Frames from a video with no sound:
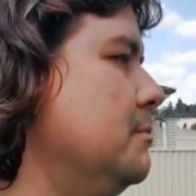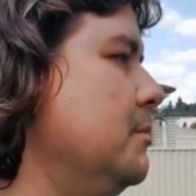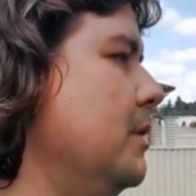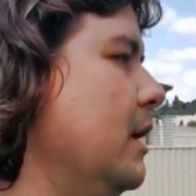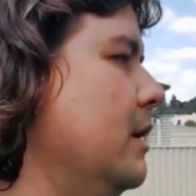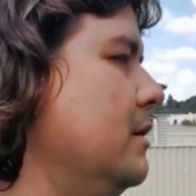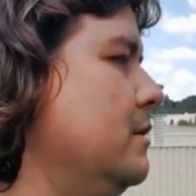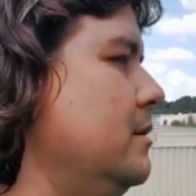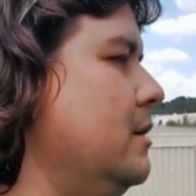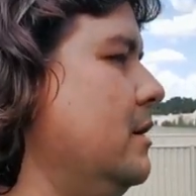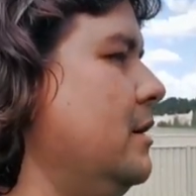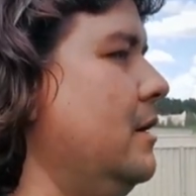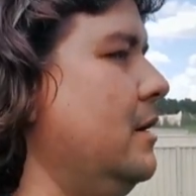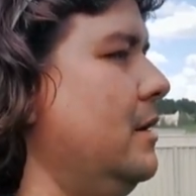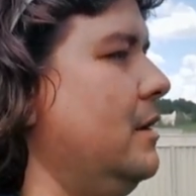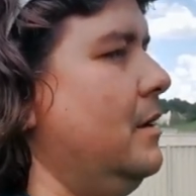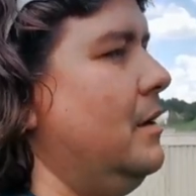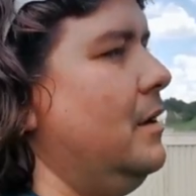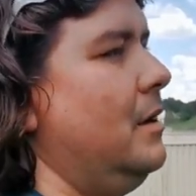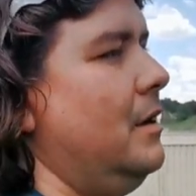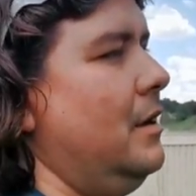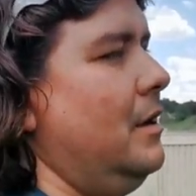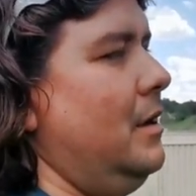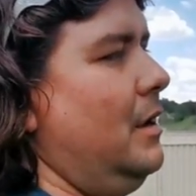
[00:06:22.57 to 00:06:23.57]
But
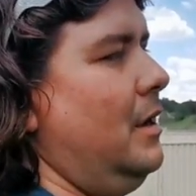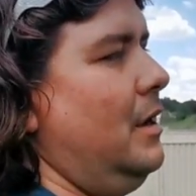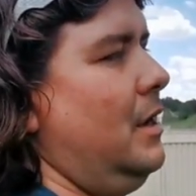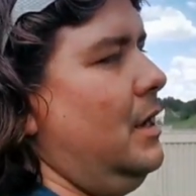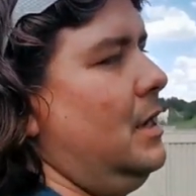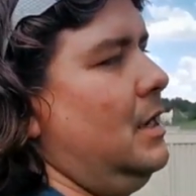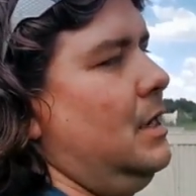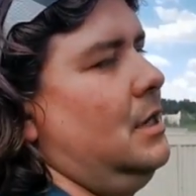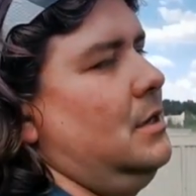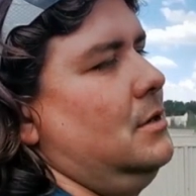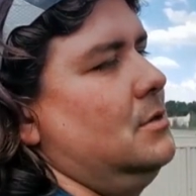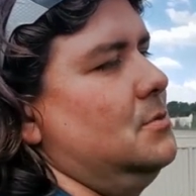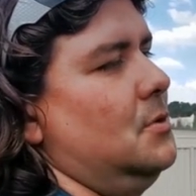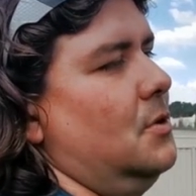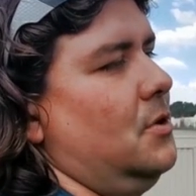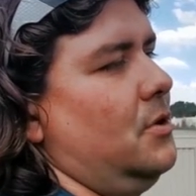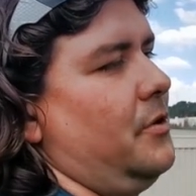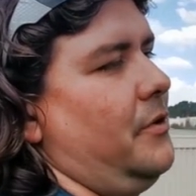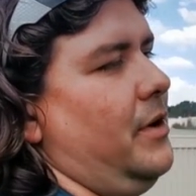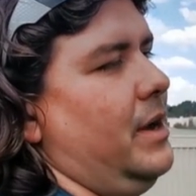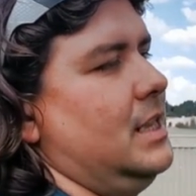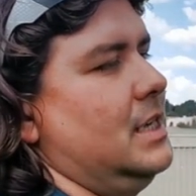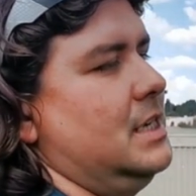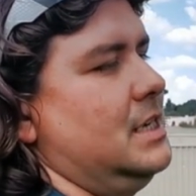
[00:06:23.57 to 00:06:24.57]
I was
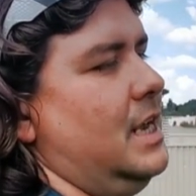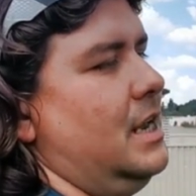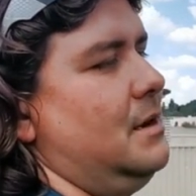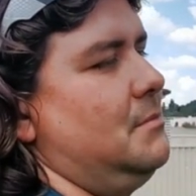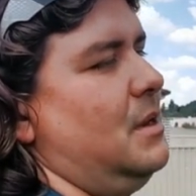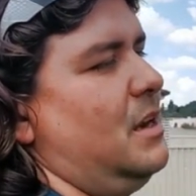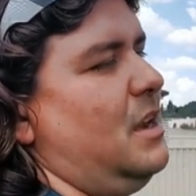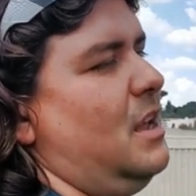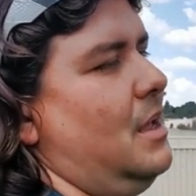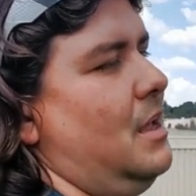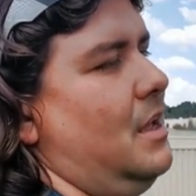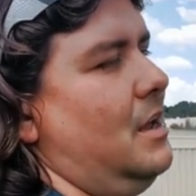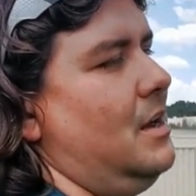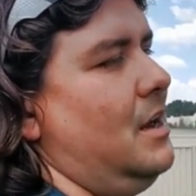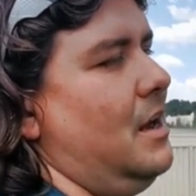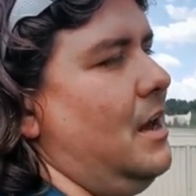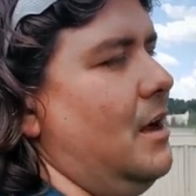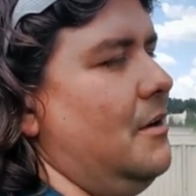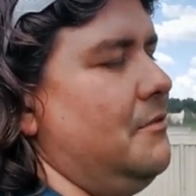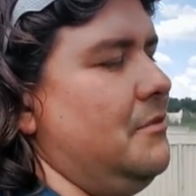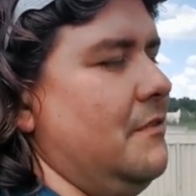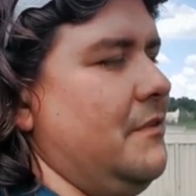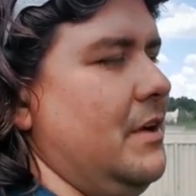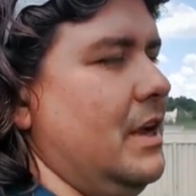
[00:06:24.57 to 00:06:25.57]
walking around the shed, I'm like, oh, I don't
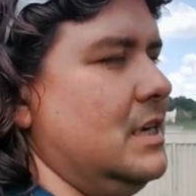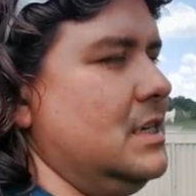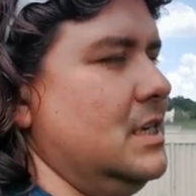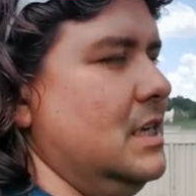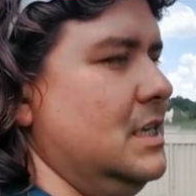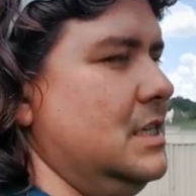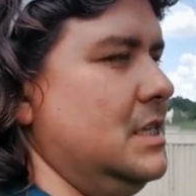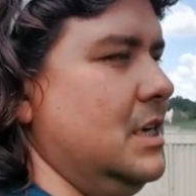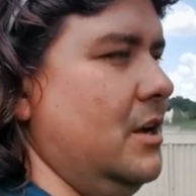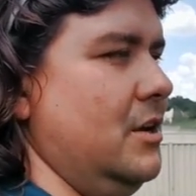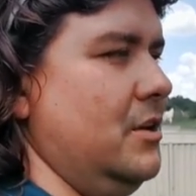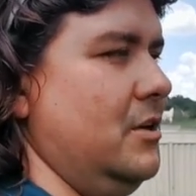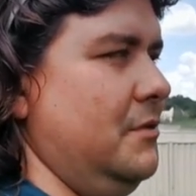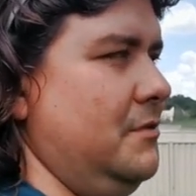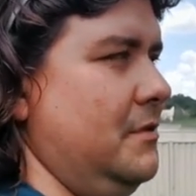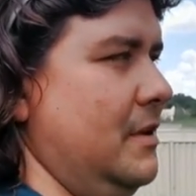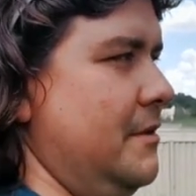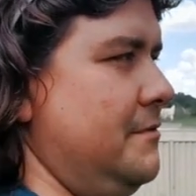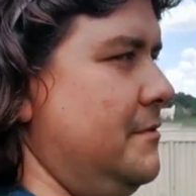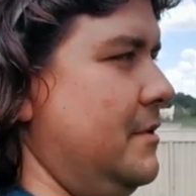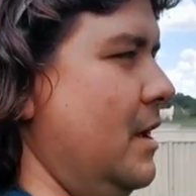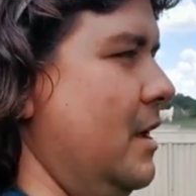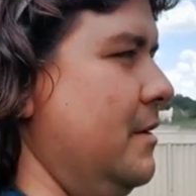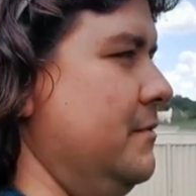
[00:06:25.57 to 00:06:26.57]
know if I've actually showed off
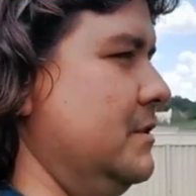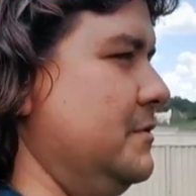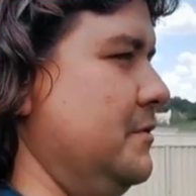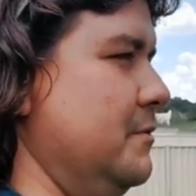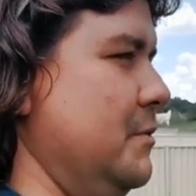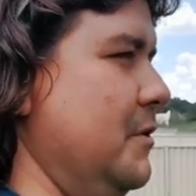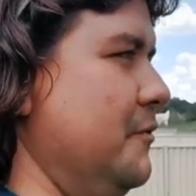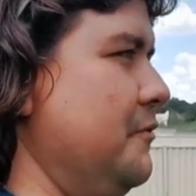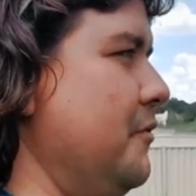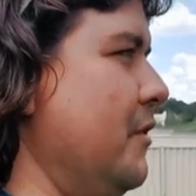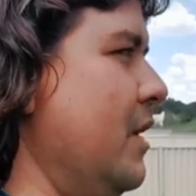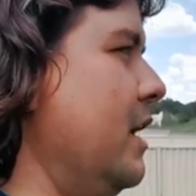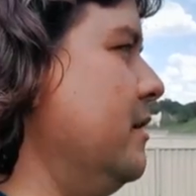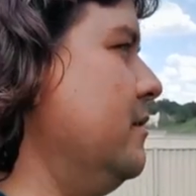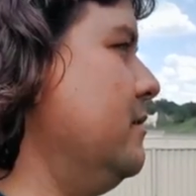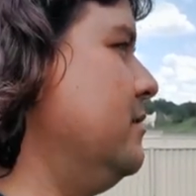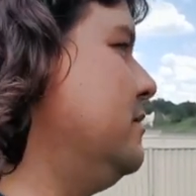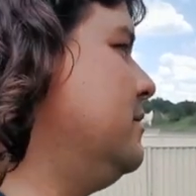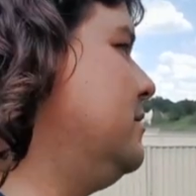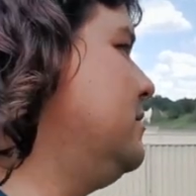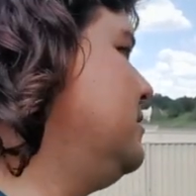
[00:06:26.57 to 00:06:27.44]
leftovers from the front.